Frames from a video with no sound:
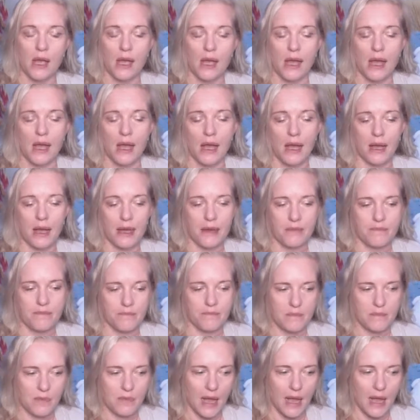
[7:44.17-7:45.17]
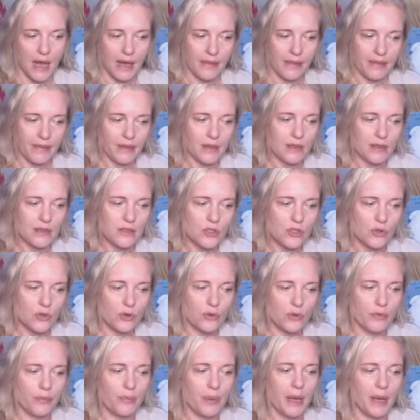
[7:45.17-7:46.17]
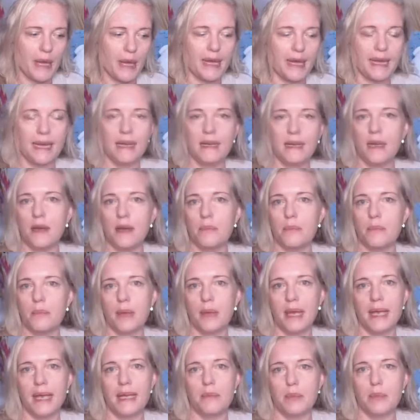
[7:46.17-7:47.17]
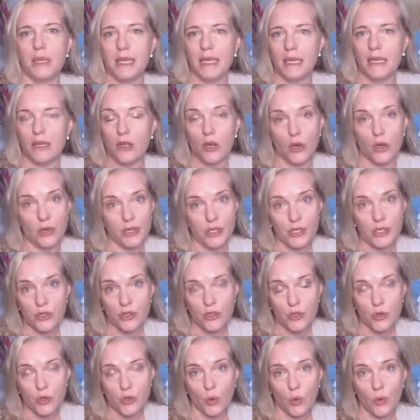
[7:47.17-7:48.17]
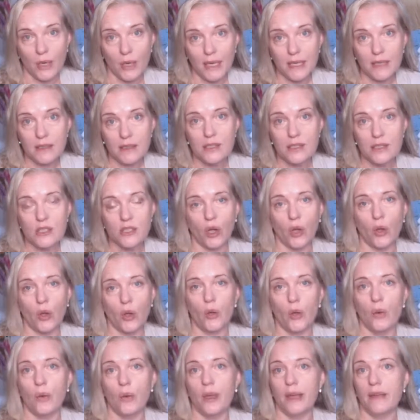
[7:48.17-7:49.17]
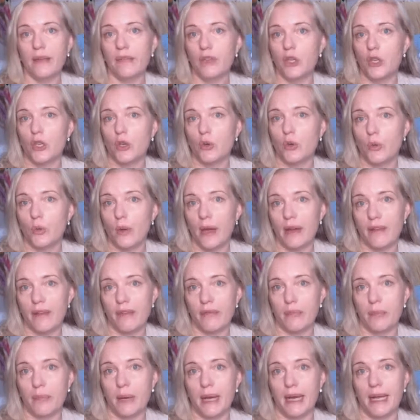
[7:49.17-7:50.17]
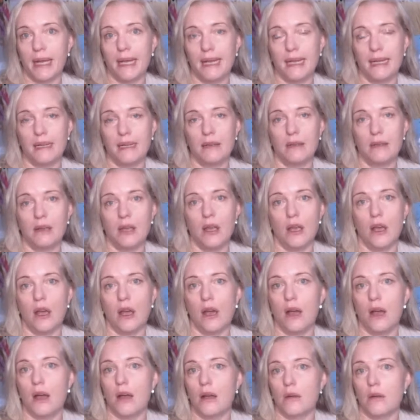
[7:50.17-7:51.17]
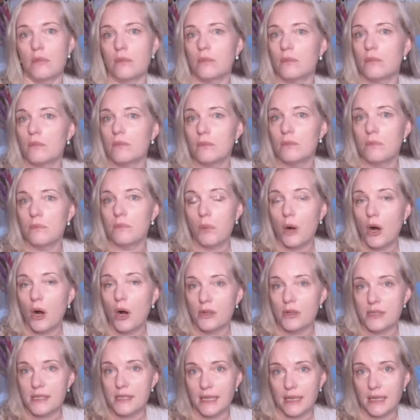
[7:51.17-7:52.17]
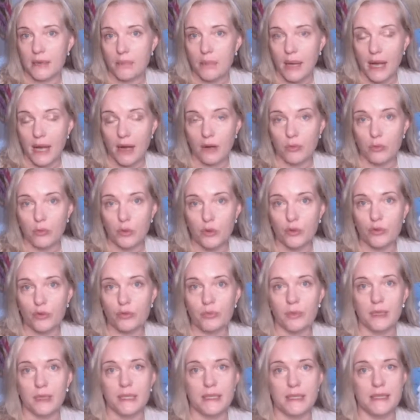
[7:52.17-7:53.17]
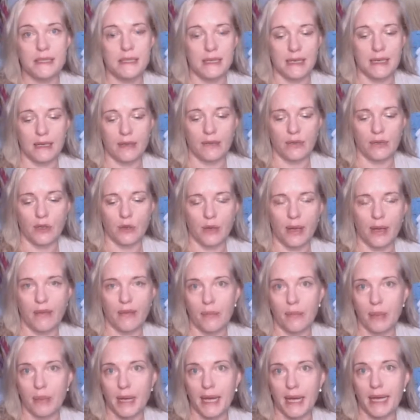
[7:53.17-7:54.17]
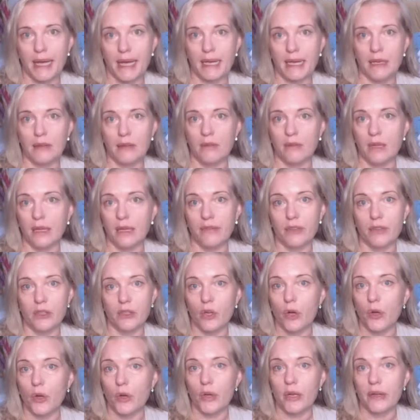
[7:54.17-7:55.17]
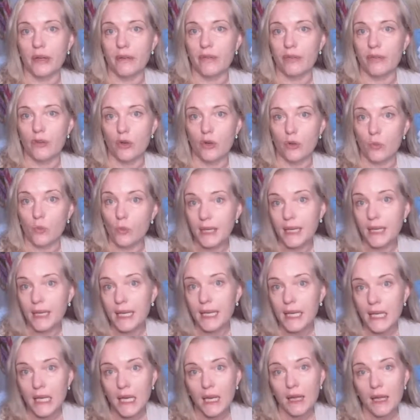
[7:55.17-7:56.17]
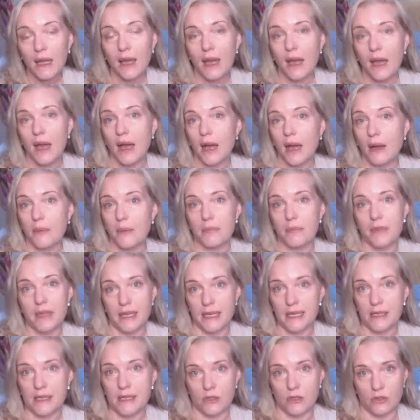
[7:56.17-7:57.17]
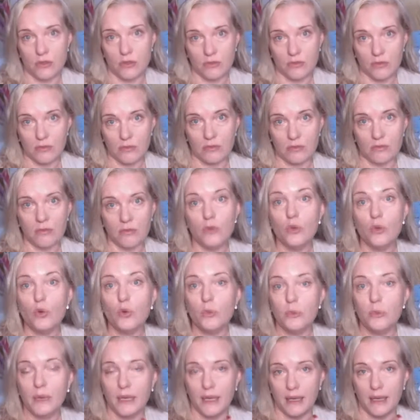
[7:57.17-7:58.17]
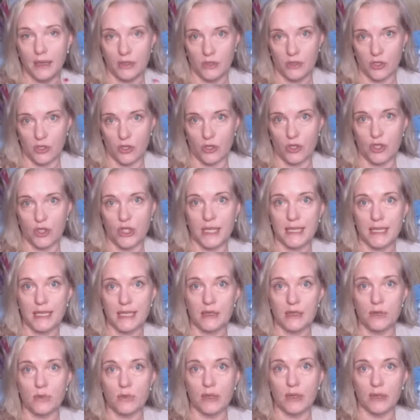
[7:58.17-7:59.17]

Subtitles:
Other sort of pain may be going to the toilet. So if you have pain passing a bowel movement, if you have pain even going for a wee, these are normally associated with